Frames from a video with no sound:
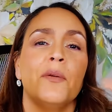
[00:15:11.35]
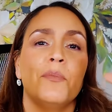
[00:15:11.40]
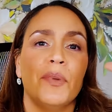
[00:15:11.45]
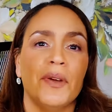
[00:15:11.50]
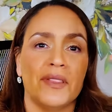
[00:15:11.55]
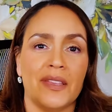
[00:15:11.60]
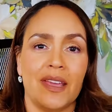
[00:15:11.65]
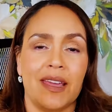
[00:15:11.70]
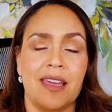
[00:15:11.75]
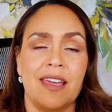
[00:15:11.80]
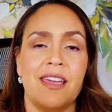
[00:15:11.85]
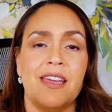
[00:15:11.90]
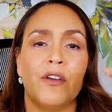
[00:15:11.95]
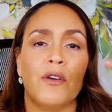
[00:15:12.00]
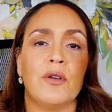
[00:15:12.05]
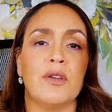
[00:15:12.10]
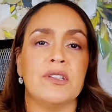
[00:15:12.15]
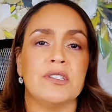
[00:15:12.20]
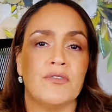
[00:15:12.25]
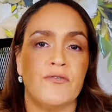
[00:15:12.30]
But the
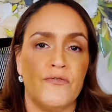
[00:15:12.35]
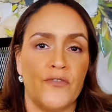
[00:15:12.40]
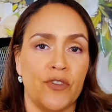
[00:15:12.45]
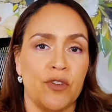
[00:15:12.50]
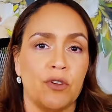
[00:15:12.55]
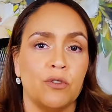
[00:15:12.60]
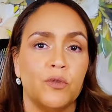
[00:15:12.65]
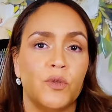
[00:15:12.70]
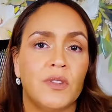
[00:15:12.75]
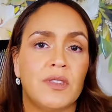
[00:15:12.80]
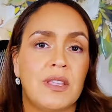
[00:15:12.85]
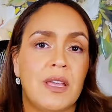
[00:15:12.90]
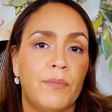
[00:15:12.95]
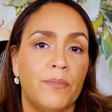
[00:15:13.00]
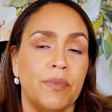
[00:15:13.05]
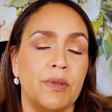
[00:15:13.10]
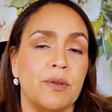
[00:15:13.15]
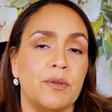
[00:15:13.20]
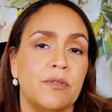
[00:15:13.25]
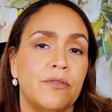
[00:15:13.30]
air is filled with
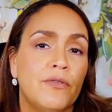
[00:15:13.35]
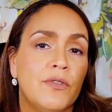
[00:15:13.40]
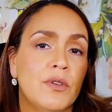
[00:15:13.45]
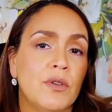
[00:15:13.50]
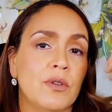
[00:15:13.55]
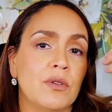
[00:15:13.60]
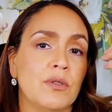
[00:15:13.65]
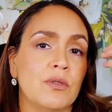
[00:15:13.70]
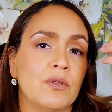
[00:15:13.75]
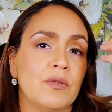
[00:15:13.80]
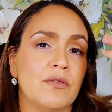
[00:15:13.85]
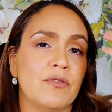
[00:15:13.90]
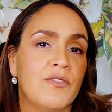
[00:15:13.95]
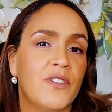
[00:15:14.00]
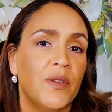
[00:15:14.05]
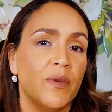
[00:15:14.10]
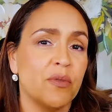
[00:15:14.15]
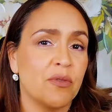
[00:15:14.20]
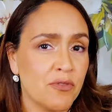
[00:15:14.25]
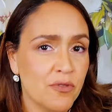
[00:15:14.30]
that beautiful,
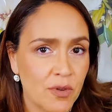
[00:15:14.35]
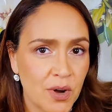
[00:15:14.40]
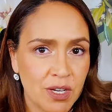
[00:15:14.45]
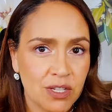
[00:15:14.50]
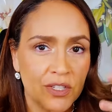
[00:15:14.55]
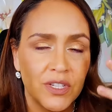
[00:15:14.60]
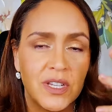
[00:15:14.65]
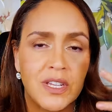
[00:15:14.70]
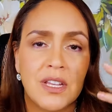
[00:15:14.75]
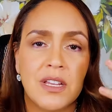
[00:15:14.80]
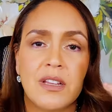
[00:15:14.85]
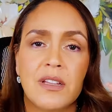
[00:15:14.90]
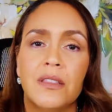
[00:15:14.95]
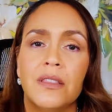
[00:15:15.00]
refreshing,